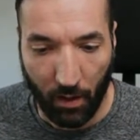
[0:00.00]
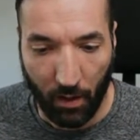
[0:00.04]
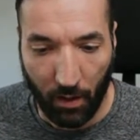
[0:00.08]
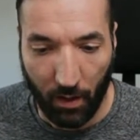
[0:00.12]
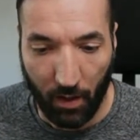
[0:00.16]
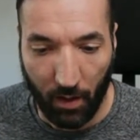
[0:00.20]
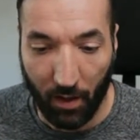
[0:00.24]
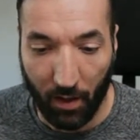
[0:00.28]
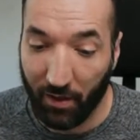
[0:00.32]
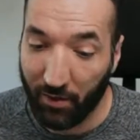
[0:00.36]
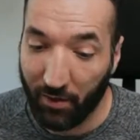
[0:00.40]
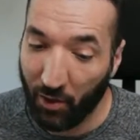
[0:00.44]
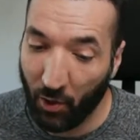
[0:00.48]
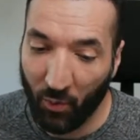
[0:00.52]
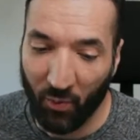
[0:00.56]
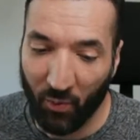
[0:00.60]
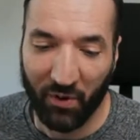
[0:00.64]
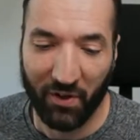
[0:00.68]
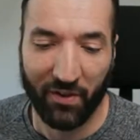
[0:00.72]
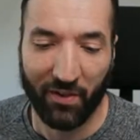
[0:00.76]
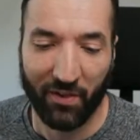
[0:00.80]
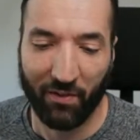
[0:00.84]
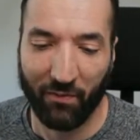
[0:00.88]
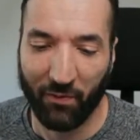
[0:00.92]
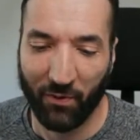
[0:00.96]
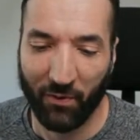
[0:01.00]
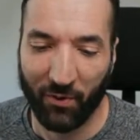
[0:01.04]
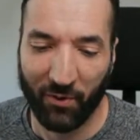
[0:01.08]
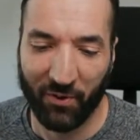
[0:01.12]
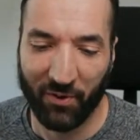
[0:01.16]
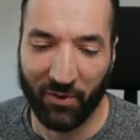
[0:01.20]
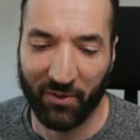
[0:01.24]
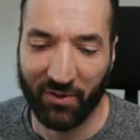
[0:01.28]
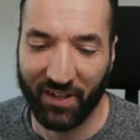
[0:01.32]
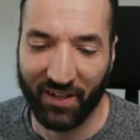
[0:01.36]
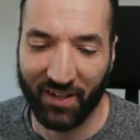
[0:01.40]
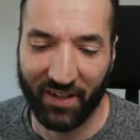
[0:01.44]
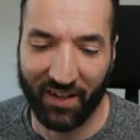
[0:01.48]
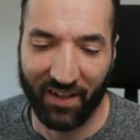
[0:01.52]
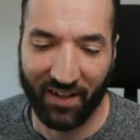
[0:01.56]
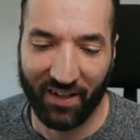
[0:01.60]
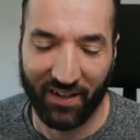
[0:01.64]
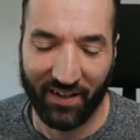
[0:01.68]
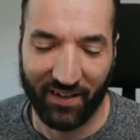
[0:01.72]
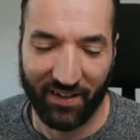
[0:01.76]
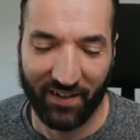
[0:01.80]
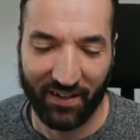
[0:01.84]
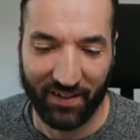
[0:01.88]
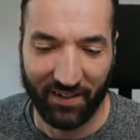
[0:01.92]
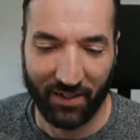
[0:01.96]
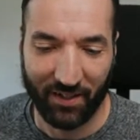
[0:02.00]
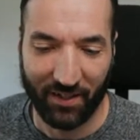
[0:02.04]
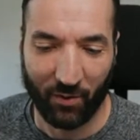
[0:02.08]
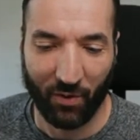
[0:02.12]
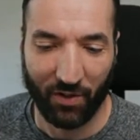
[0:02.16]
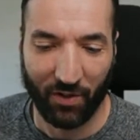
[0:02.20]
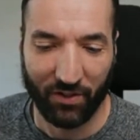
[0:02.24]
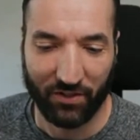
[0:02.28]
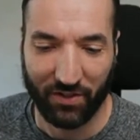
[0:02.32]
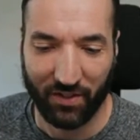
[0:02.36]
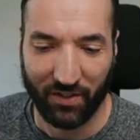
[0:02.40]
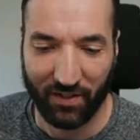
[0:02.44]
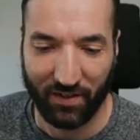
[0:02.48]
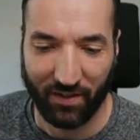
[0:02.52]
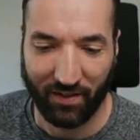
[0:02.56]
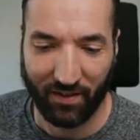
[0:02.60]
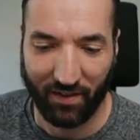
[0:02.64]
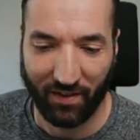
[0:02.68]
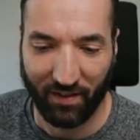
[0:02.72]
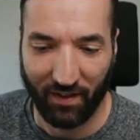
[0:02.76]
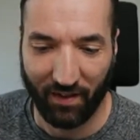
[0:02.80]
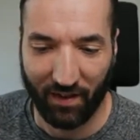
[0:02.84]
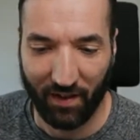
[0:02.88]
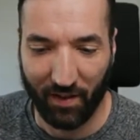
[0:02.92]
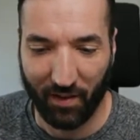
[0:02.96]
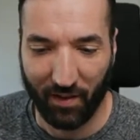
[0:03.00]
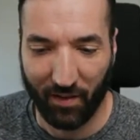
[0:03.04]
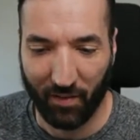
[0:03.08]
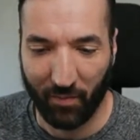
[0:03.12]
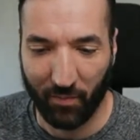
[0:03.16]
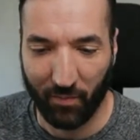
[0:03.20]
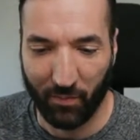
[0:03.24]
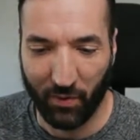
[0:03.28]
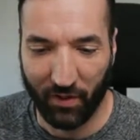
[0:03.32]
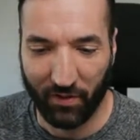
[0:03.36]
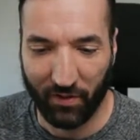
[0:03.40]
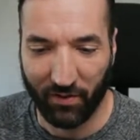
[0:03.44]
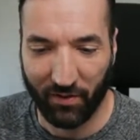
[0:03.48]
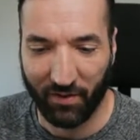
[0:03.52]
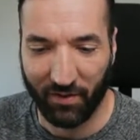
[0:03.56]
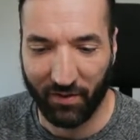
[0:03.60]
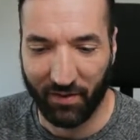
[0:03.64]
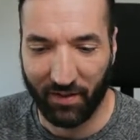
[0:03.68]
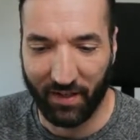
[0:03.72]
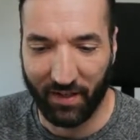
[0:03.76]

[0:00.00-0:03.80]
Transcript: No worries for the questions, brother.